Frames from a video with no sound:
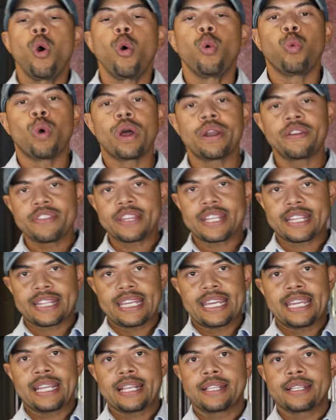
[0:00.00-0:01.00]
one of the
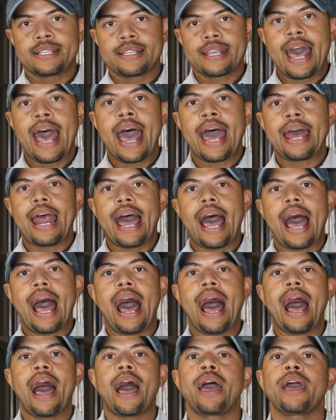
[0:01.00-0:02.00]
things that
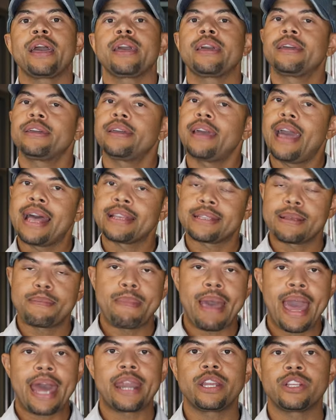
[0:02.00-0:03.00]
I, as a
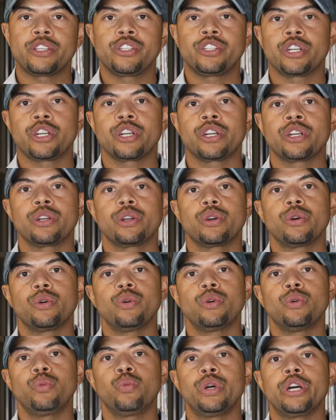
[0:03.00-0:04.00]
manager,
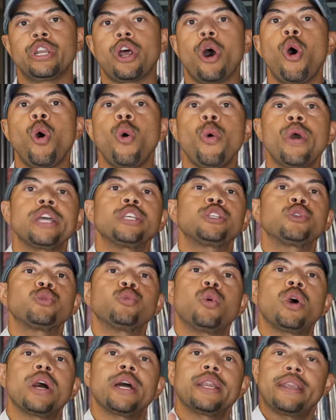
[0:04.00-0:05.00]
would always
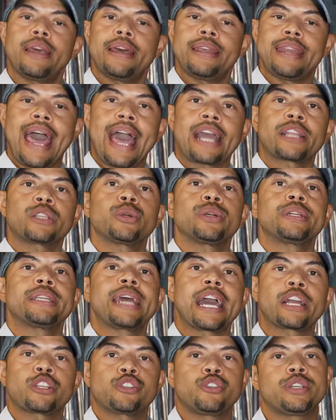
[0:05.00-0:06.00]
want an actor or an
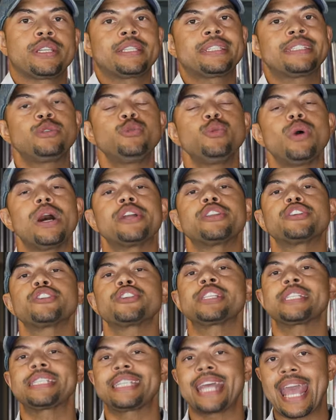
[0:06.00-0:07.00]
actress to
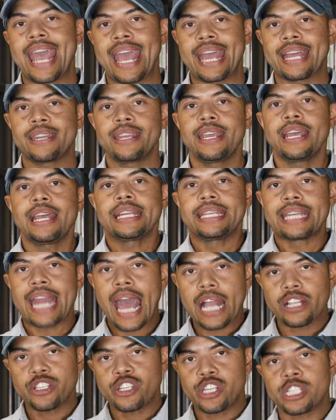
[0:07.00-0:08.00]
understand,
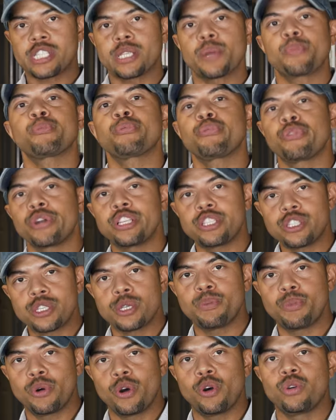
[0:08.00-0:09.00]
not just the
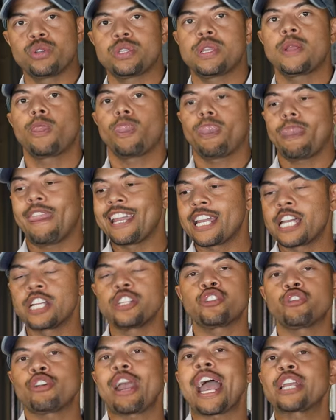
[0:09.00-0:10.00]
principles and
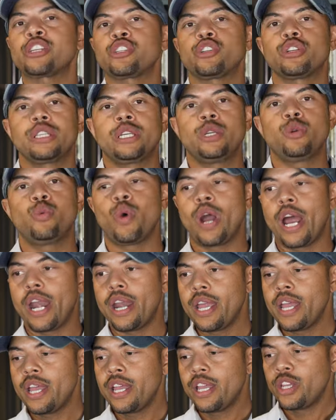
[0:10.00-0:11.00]
contractually
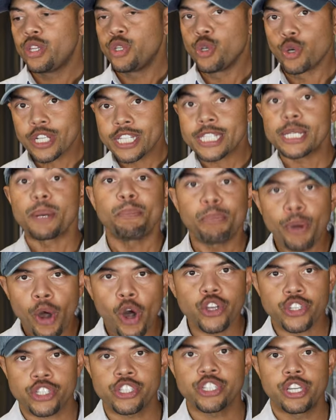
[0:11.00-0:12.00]
what you're
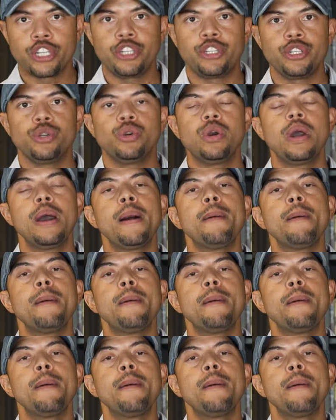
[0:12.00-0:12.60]
supposed to do,